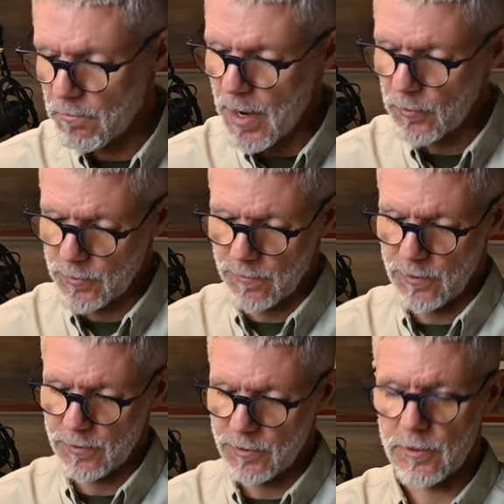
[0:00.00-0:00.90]
mount of
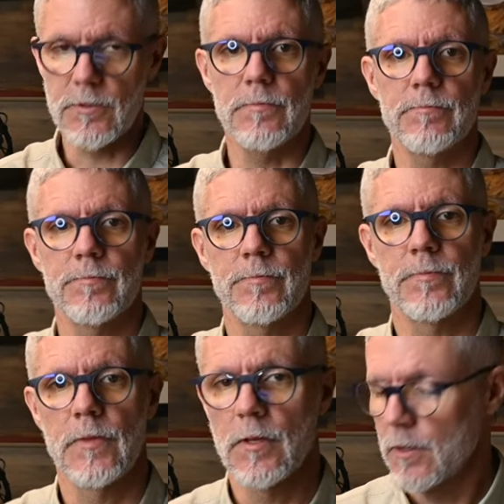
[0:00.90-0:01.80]
the system.
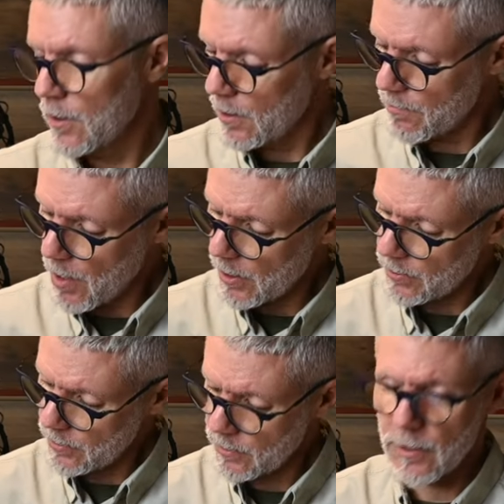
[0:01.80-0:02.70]
The
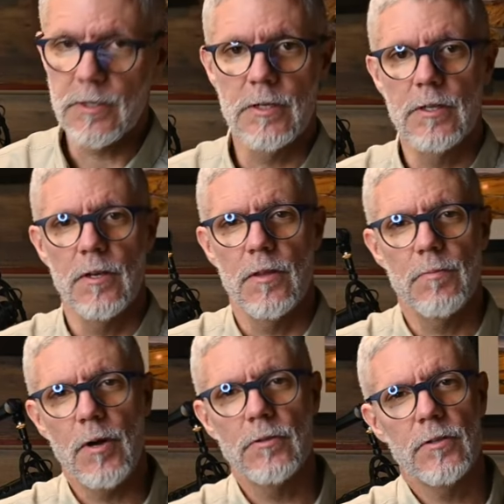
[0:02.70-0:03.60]
buttons, the
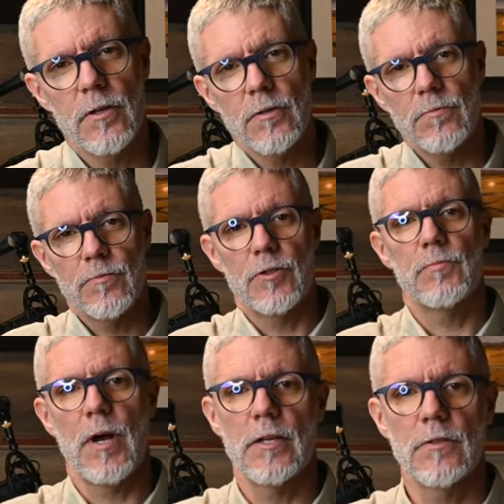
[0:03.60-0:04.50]
buttons are
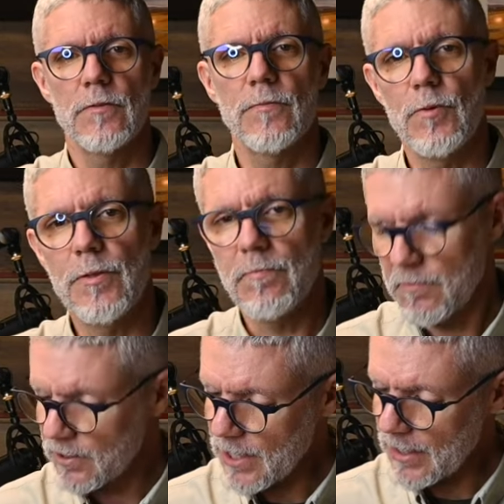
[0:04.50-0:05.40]
responsive with
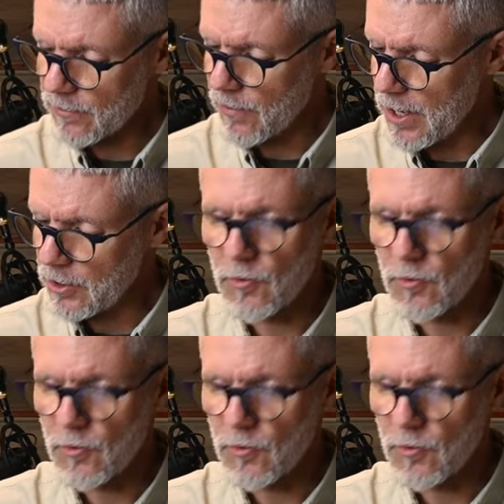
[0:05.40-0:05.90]
satisfying